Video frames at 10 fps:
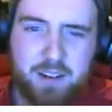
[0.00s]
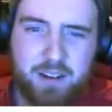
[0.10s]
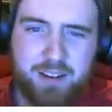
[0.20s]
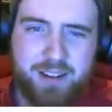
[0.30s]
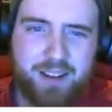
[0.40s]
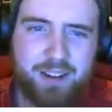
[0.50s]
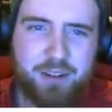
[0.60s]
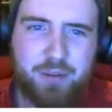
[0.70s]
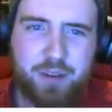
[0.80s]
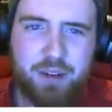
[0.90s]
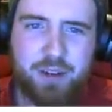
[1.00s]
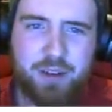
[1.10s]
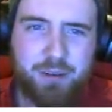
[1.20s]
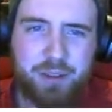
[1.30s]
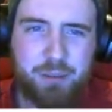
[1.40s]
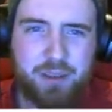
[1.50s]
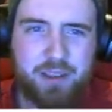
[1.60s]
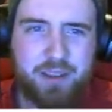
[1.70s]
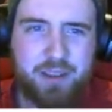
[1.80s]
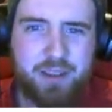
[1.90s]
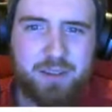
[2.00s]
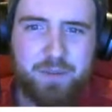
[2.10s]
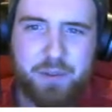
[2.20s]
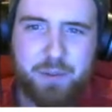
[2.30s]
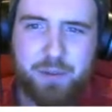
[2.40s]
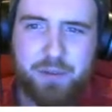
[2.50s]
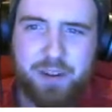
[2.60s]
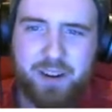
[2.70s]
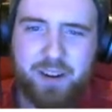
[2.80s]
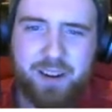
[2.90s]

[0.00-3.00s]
I was like, that looks very creepy, to be fair.